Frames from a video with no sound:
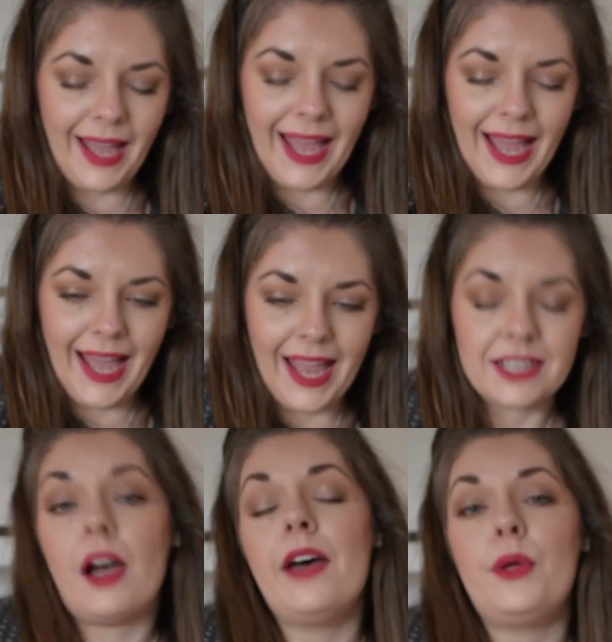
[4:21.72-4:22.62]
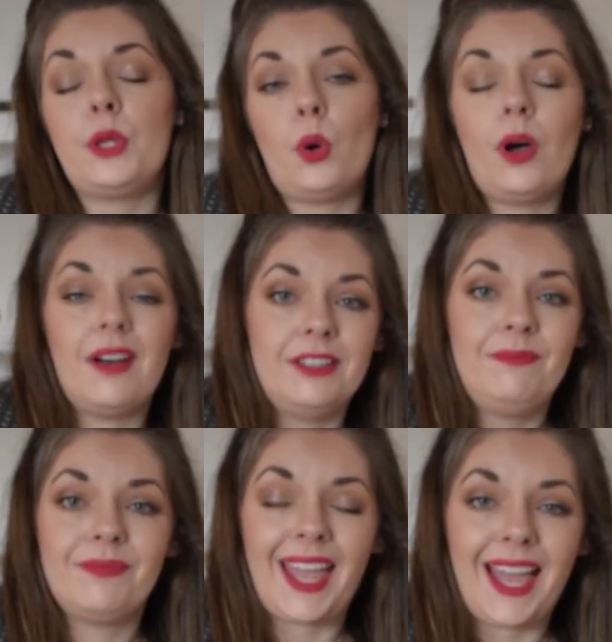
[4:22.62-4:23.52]
And either your
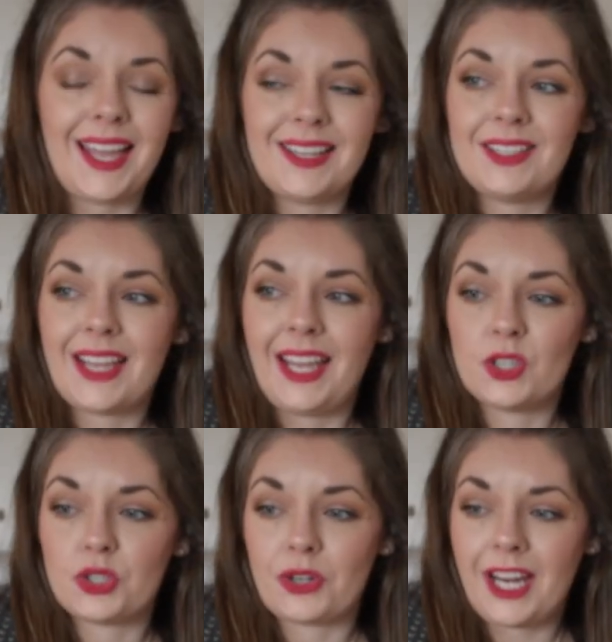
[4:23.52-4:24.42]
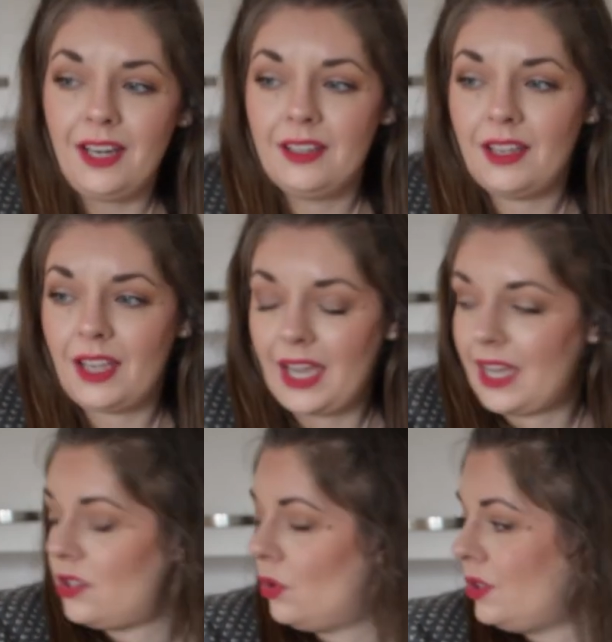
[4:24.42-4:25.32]
oven and a tray,
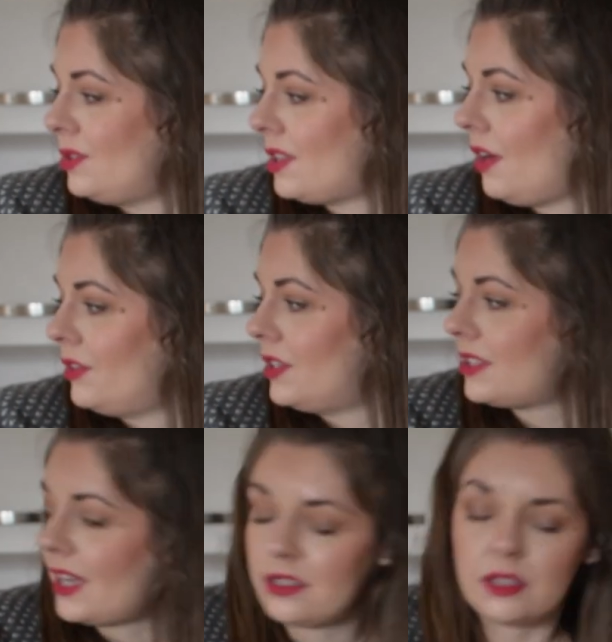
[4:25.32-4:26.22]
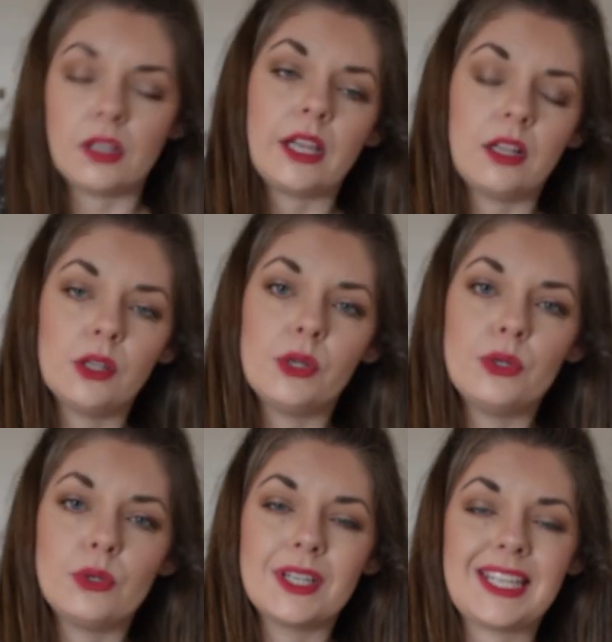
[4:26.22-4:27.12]
and you'll use the oven set to, like, a
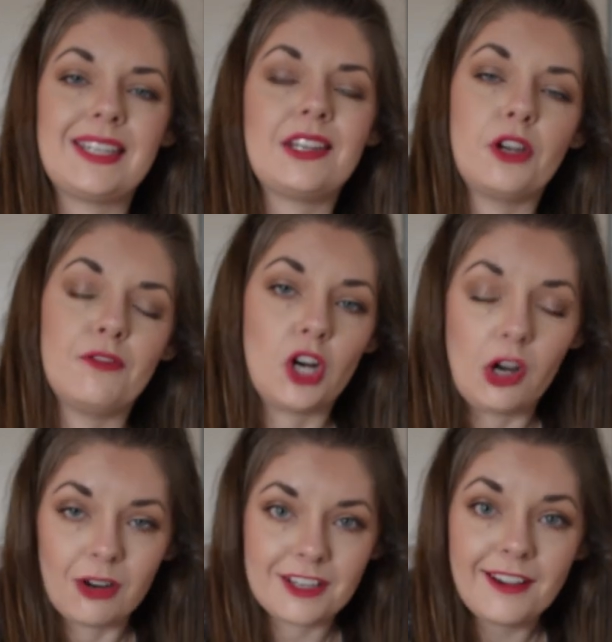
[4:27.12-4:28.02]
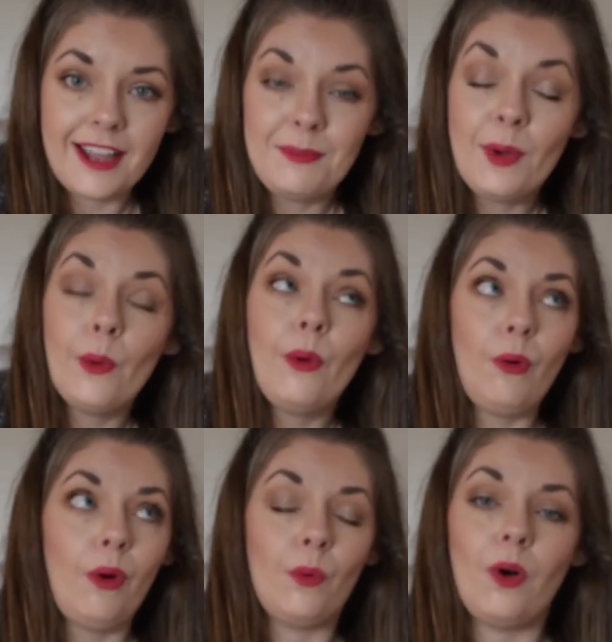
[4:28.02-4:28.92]
low setting over a long time,
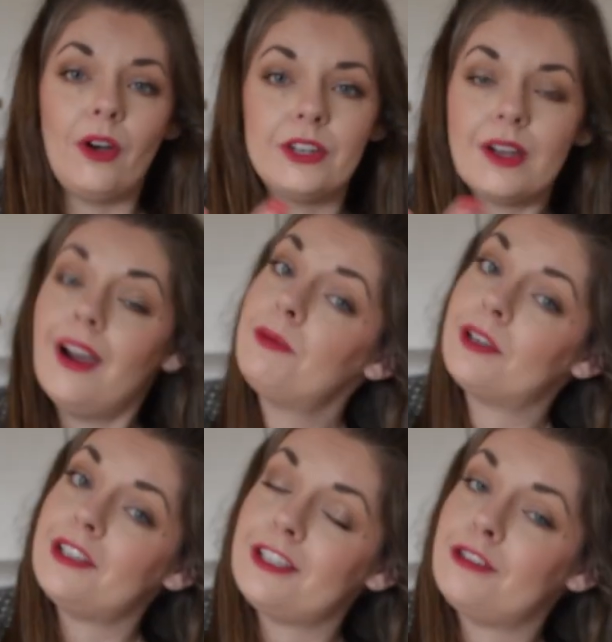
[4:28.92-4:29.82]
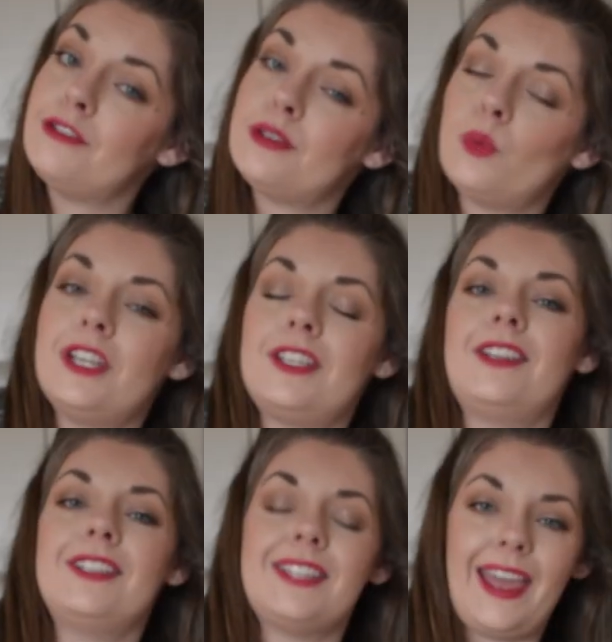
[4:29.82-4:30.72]
or what I'm going to use, which
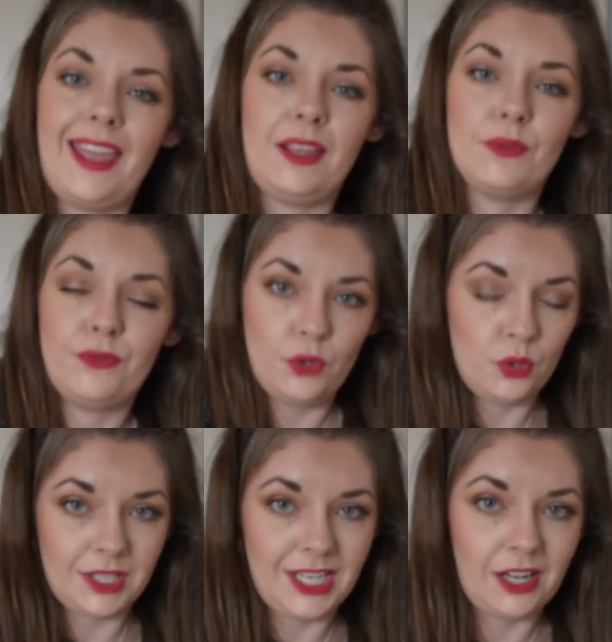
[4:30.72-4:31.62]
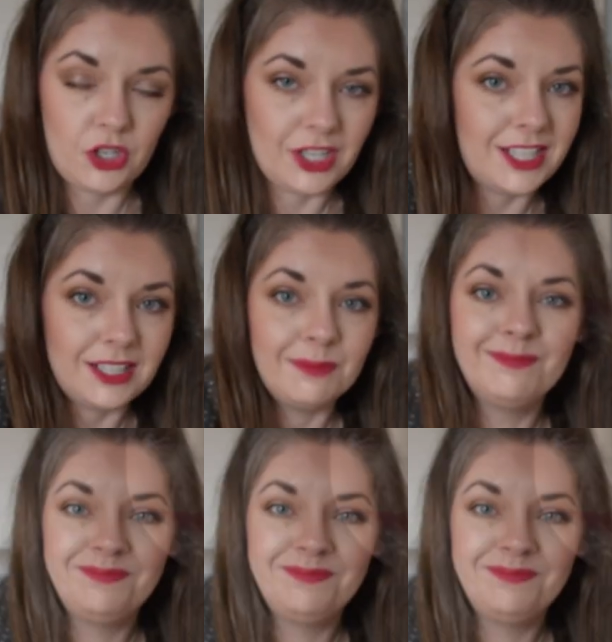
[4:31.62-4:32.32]
is a food dehydrator.